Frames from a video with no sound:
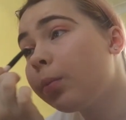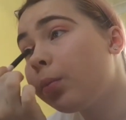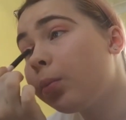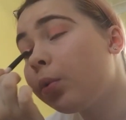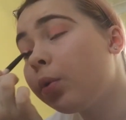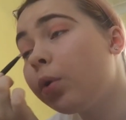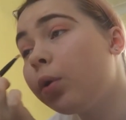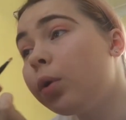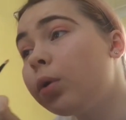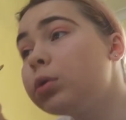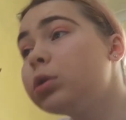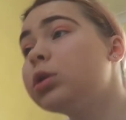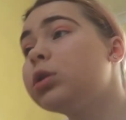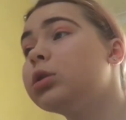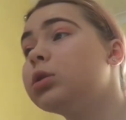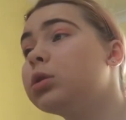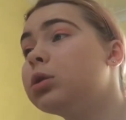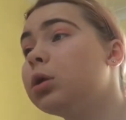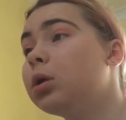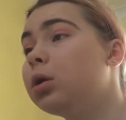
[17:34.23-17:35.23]
bought
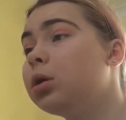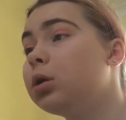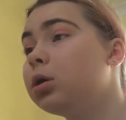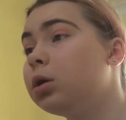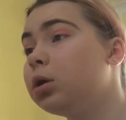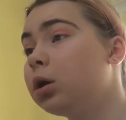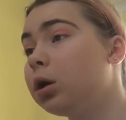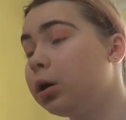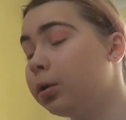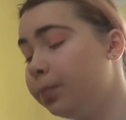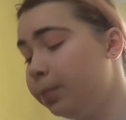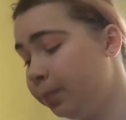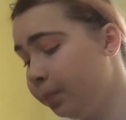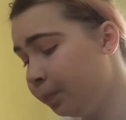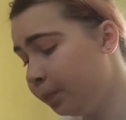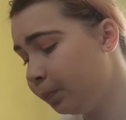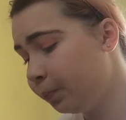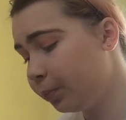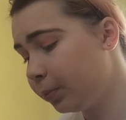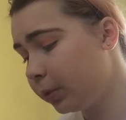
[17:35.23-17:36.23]
some,
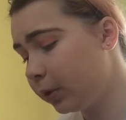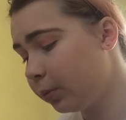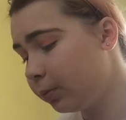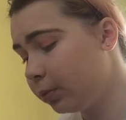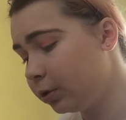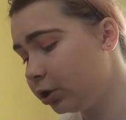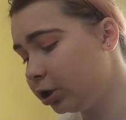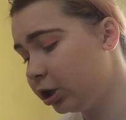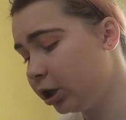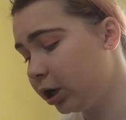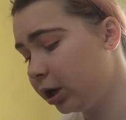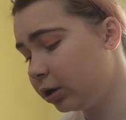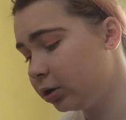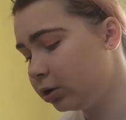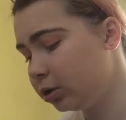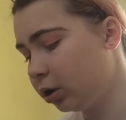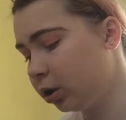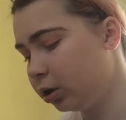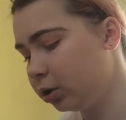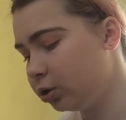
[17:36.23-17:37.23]
but she had
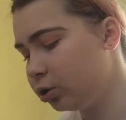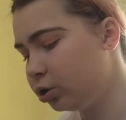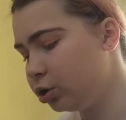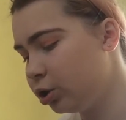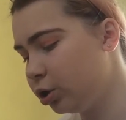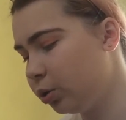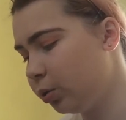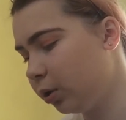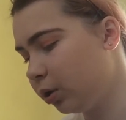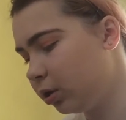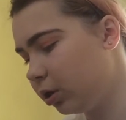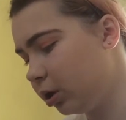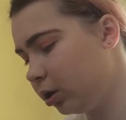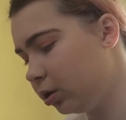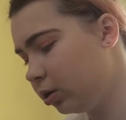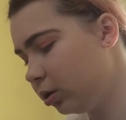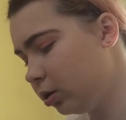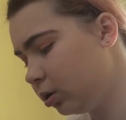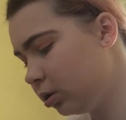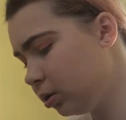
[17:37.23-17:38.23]
like two, I think
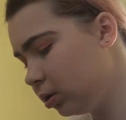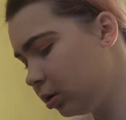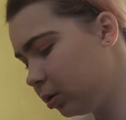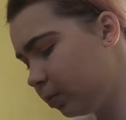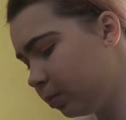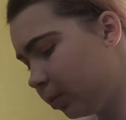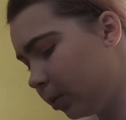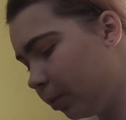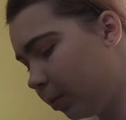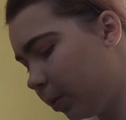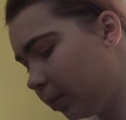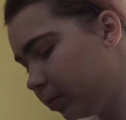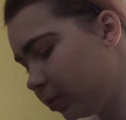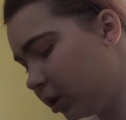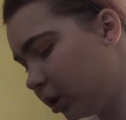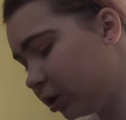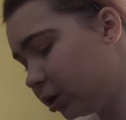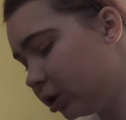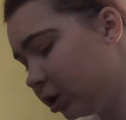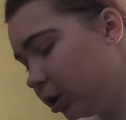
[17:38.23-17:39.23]
my mum
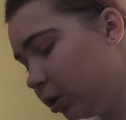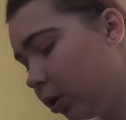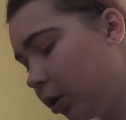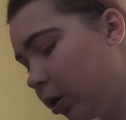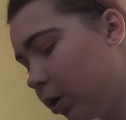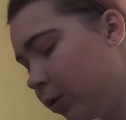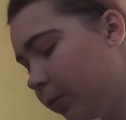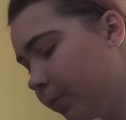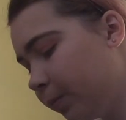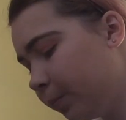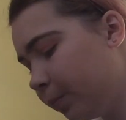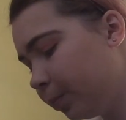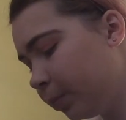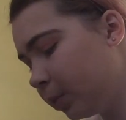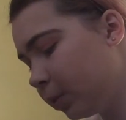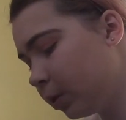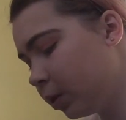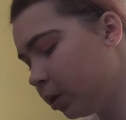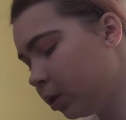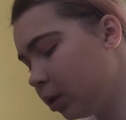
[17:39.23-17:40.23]
said she got.
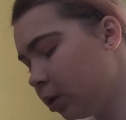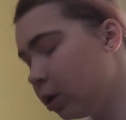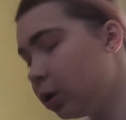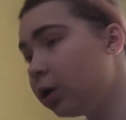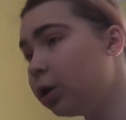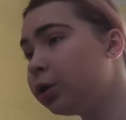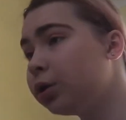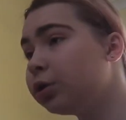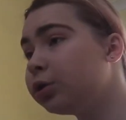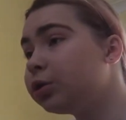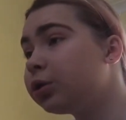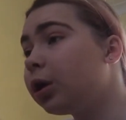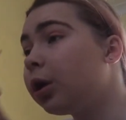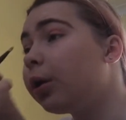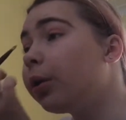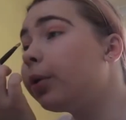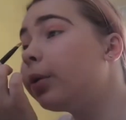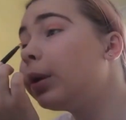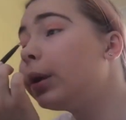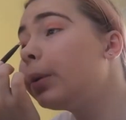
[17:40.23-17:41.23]
So
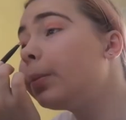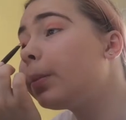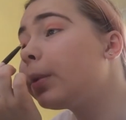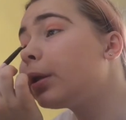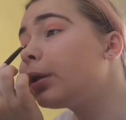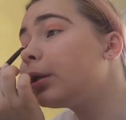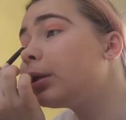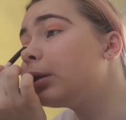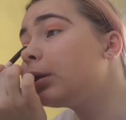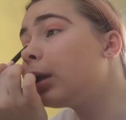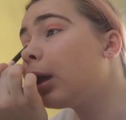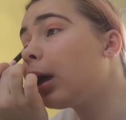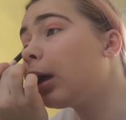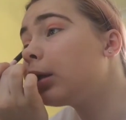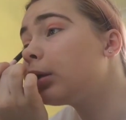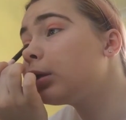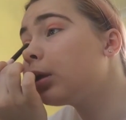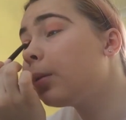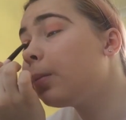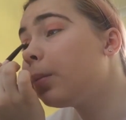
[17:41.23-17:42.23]
my sister
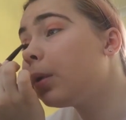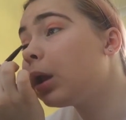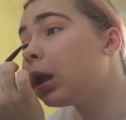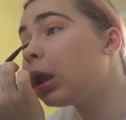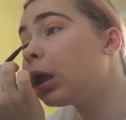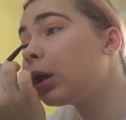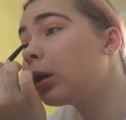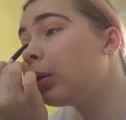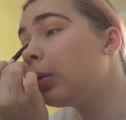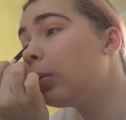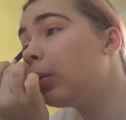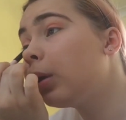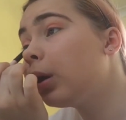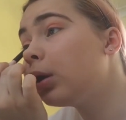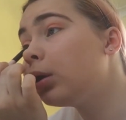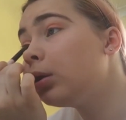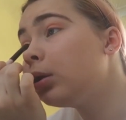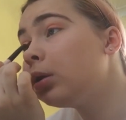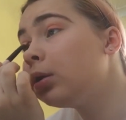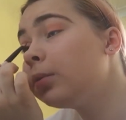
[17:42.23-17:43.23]
has a black
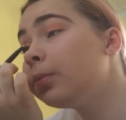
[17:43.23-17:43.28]
one